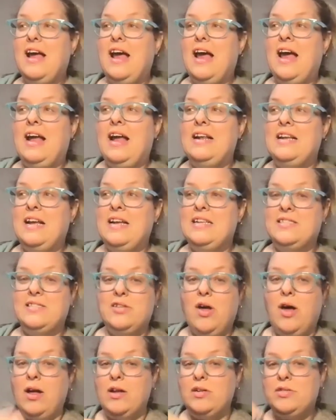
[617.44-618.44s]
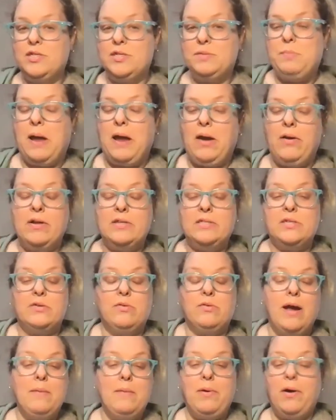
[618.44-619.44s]
And it's not just parent to
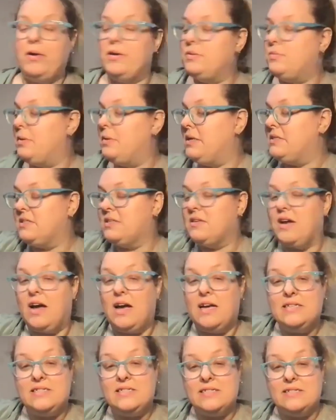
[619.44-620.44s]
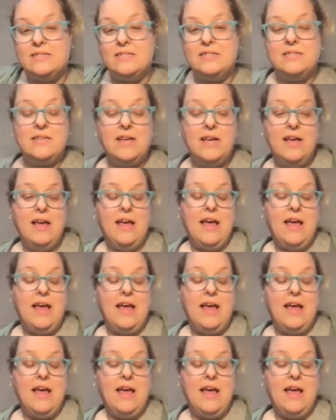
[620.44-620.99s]
grandparent, but it's cousins